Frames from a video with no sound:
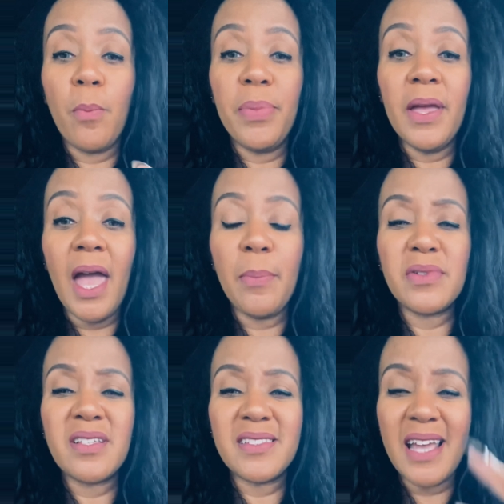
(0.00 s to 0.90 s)
be able
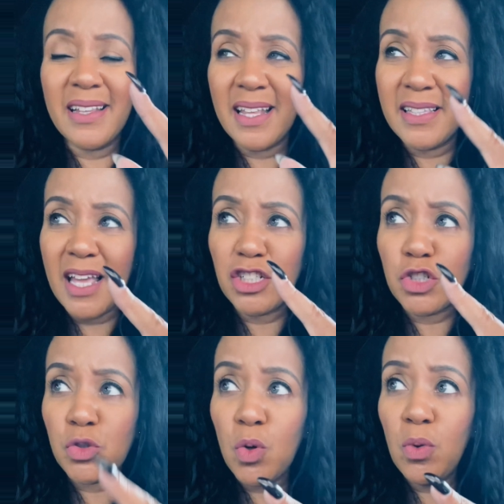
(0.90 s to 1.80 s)
to say that that's
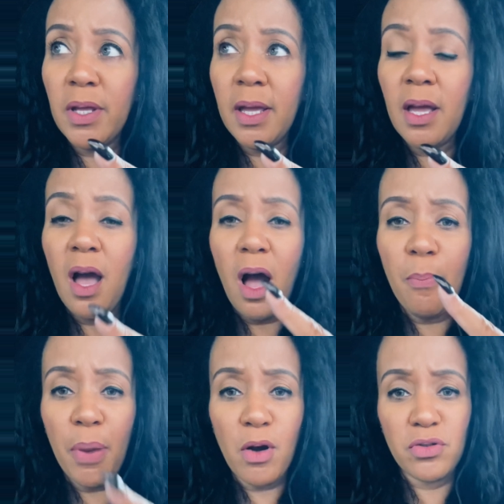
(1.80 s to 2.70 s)
truly a
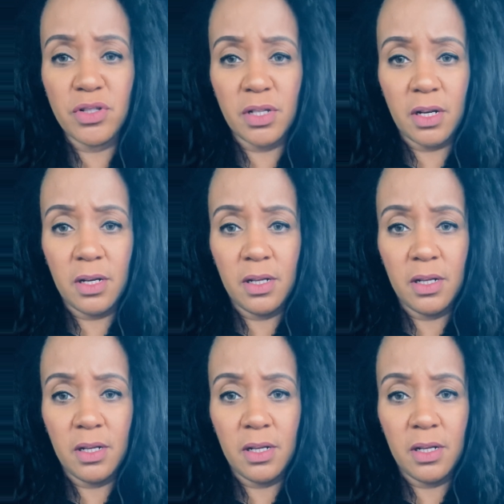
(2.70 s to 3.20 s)
person